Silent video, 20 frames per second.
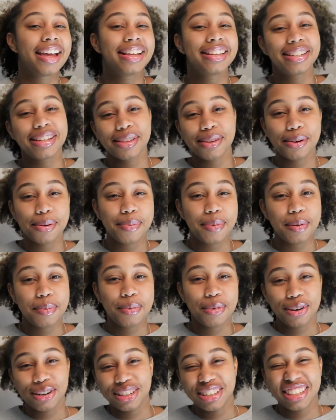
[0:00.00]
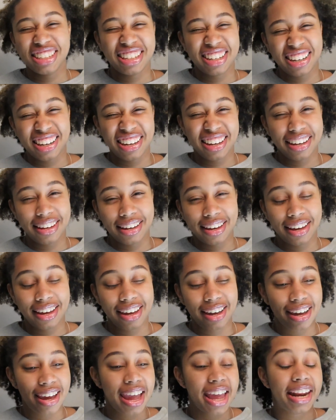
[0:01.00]
it's a little bit more
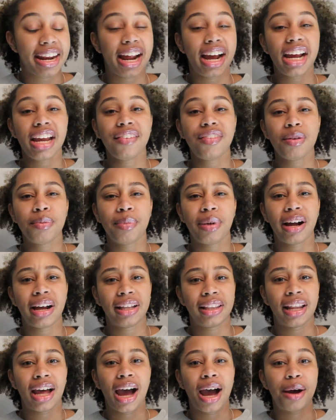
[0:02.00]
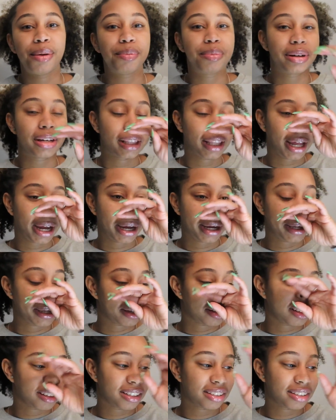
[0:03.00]
cheeky not even by a lot but like